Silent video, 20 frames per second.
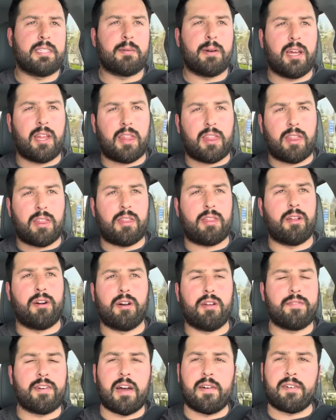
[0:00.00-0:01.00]
about
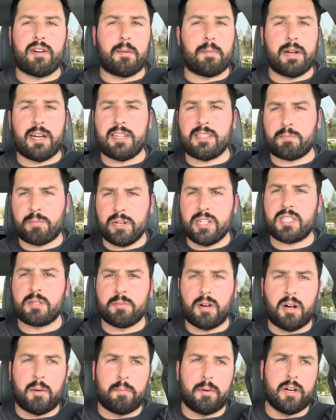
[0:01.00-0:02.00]
3,500 pounds, pretty
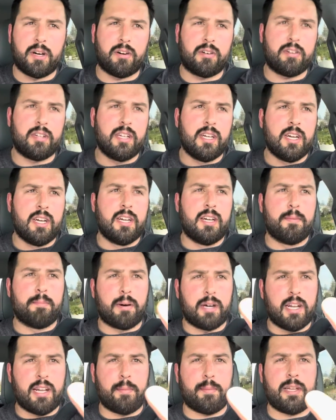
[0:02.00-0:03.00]
small boat,
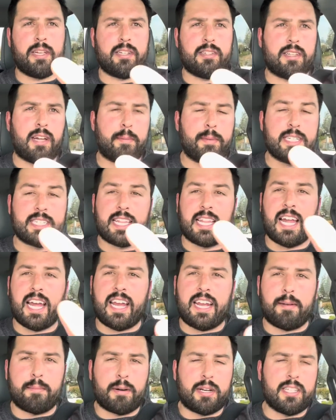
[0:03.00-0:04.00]
but I mean it's
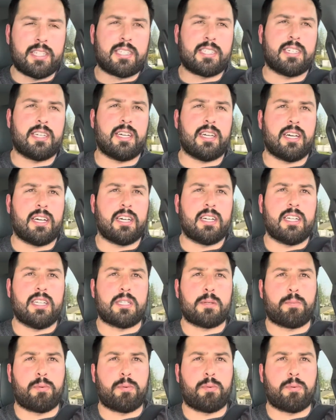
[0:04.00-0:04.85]
light, but it's a